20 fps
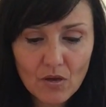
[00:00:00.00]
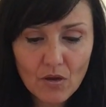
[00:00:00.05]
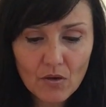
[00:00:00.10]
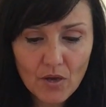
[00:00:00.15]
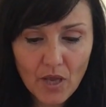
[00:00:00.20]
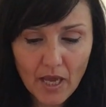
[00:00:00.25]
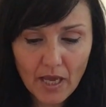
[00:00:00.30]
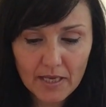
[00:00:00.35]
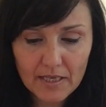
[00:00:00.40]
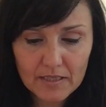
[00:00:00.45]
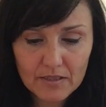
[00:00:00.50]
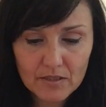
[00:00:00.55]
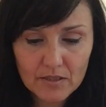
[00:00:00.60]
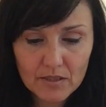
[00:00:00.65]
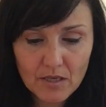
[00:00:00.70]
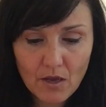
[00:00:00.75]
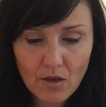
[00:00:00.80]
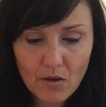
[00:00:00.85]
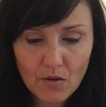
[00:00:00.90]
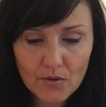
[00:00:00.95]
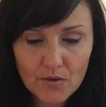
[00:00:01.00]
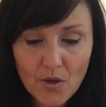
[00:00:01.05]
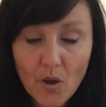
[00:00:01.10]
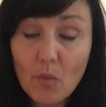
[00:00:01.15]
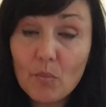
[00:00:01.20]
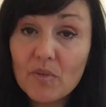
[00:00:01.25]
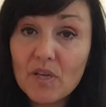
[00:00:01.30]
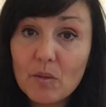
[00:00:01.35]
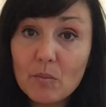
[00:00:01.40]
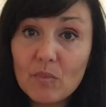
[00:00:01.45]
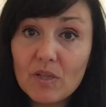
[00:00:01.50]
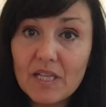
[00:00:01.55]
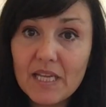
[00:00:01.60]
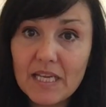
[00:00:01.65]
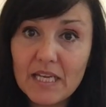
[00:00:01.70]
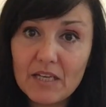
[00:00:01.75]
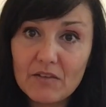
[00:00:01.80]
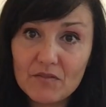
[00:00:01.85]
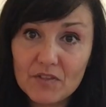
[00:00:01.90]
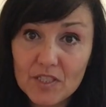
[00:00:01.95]
Okay, so not being
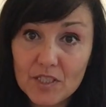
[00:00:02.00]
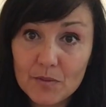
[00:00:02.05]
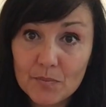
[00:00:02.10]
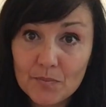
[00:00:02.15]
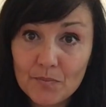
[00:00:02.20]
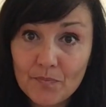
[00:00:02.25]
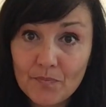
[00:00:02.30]
believed.